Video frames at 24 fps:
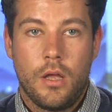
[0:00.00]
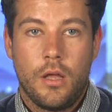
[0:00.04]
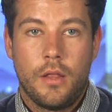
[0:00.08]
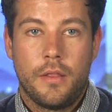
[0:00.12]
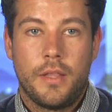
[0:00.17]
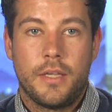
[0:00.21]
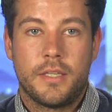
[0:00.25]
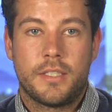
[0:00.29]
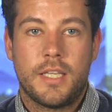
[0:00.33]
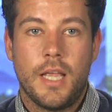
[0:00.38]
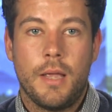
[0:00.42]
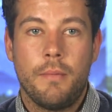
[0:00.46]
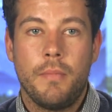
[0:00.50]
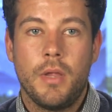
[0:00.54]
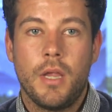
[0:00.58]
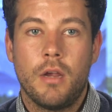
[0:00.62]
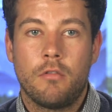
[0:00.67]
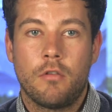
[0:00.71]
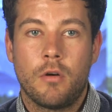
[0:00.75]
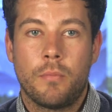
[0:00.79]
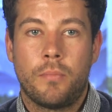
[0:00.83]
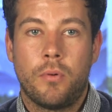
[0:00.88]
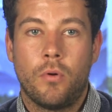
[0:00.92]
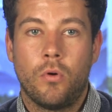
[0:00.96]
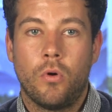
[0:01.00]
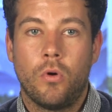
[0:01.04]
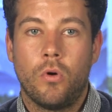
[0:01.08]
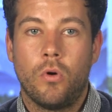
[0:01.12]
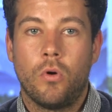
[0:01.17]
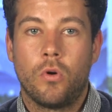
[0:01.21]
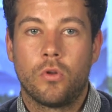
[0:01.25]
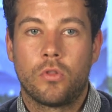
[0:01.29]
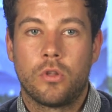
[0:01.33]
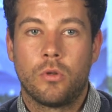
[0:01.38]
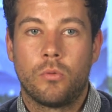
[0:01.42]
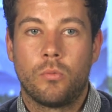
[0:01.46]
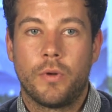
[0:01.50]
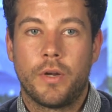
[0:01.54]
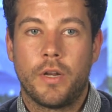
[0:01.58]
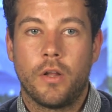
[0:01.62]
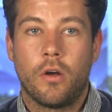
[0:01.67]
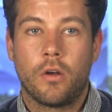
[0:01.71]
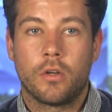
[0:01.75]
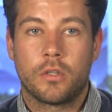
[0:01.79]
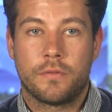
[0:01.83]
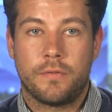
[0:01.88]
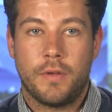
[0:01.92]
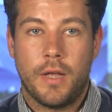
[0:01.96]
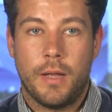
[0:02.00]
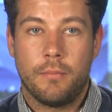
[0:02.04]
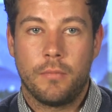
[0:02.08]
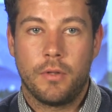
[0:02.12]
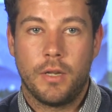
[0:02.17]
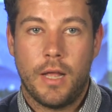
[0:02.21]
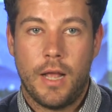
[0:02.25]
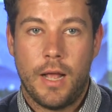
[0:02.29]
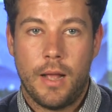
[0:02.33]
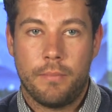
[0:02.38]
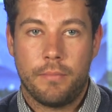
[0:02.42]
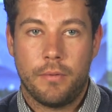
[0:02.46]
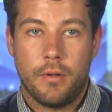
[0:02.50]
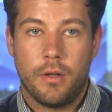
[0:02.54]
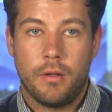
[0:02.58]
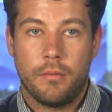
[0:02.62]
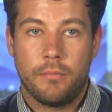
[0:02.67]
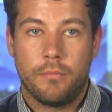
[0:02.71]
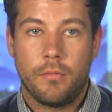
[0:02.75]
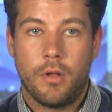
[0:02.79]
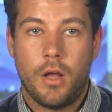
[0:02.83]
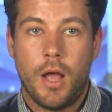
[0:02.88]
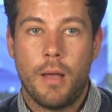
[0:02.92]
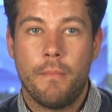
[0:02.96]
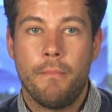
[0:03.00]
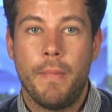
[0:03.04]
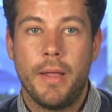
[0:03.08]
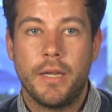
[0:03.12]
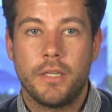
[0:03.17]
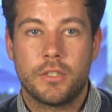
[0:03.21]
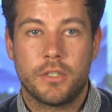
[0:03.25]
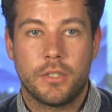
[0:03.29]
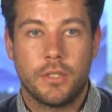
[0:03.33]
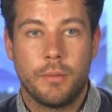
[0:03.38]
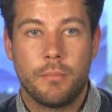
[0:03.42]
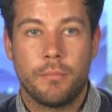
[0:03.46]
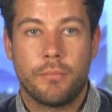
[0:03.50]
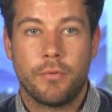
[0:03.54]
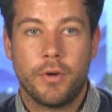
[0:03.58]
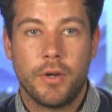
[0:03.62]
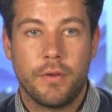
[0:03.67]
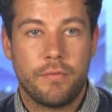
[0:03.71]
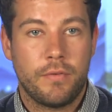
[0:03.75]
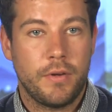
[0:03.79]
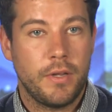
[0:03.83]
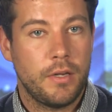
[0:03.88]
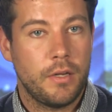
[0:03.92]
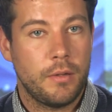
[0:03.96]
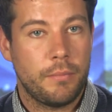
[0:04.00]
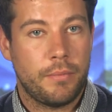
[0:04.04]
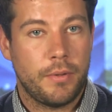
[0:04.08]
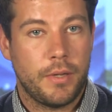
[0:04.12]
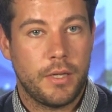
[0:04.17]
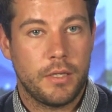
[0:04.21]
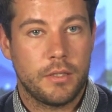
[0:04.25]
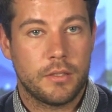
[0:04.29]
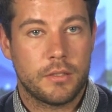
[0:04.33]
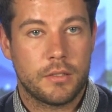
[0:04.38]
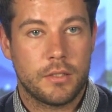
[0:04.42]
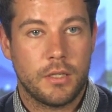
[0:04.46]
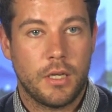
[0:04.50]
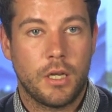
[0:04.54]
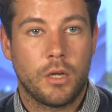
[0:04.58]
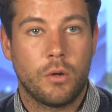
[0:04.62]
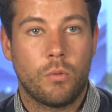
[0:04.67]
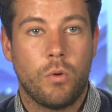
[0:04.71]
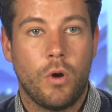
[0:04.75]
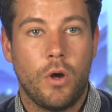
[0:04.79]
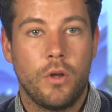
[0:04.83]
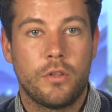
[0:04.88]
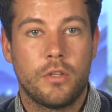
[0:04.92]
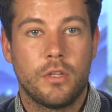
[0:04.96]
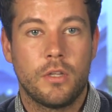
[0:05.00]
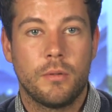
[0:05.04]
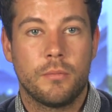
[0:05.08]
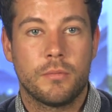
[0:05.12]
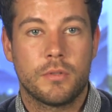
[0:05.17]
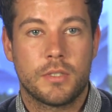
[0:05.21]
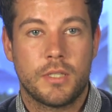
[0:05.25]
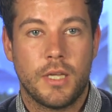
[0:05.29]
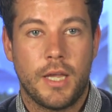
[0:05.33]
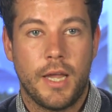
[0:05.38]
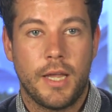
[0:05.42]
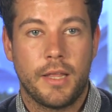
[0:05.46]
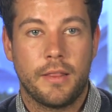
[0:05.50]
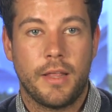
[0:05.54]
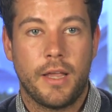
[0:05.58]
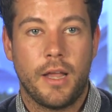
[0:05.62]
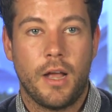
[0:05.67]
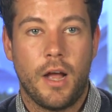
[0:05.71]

They sent me a report authored with Oxfam and the Happer. I mentioned them briefly in the piece and quoted them saying they